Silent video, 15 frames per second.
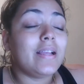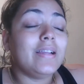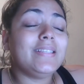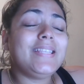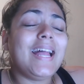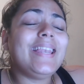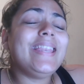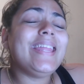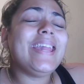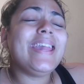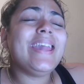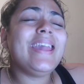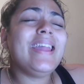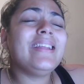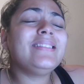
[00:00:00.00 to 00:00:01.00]
Cause I
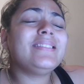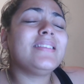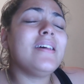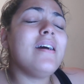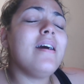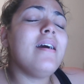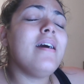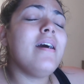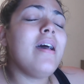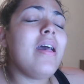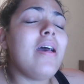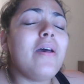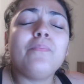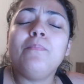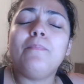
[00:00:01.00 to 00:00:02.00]
need
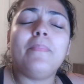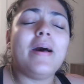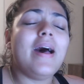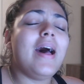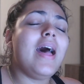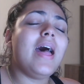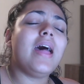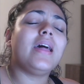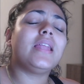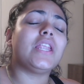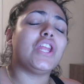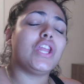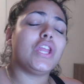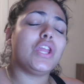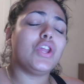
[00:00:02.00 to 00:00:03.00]

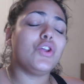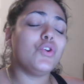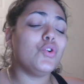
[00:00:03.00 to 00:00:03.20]
somebody